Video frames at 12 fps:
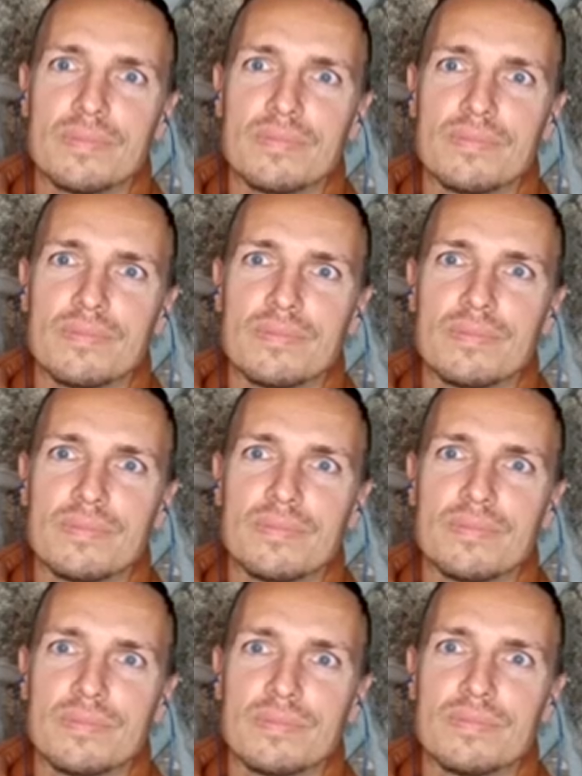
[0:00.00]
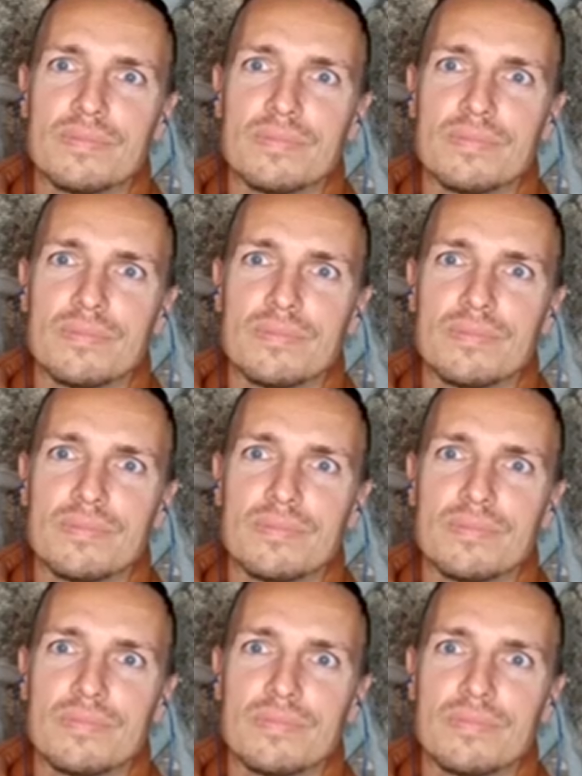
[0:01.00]

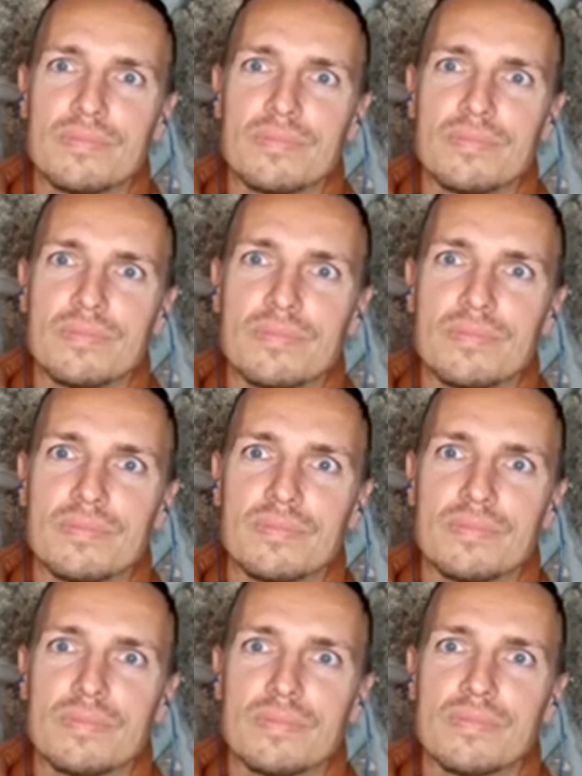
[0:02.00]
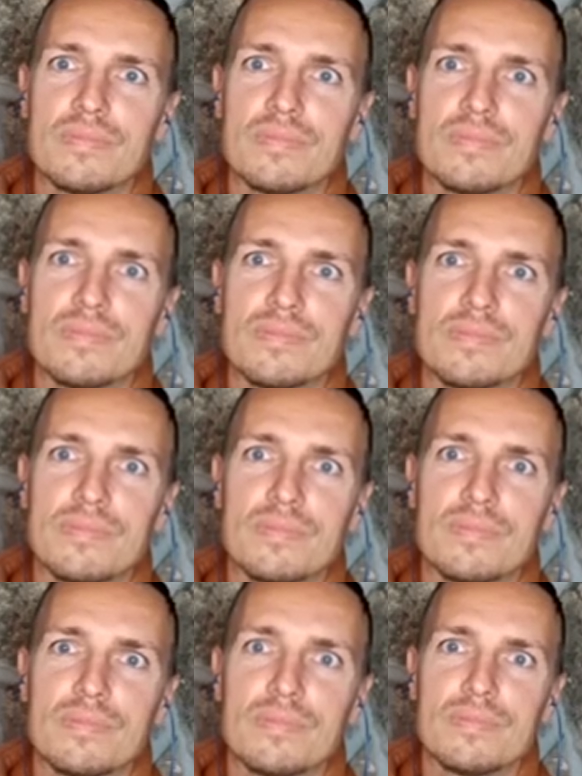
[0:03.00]

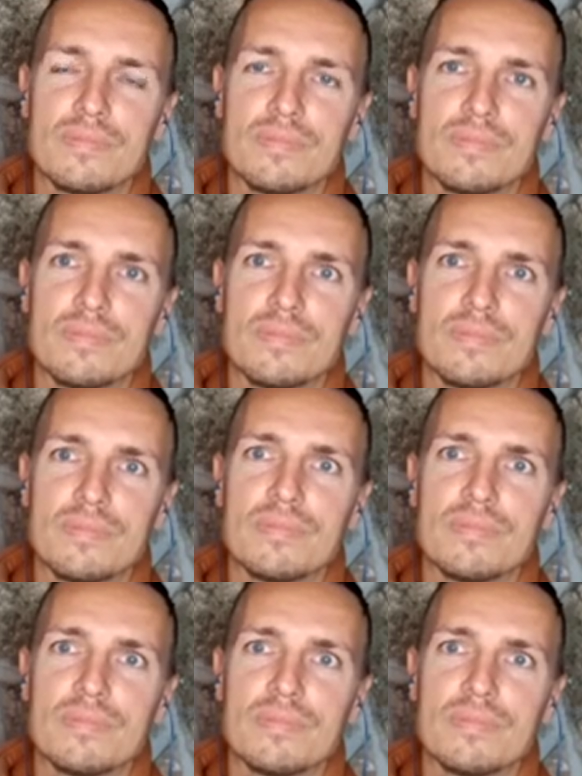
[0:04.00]
No words are spoken by the person on screen.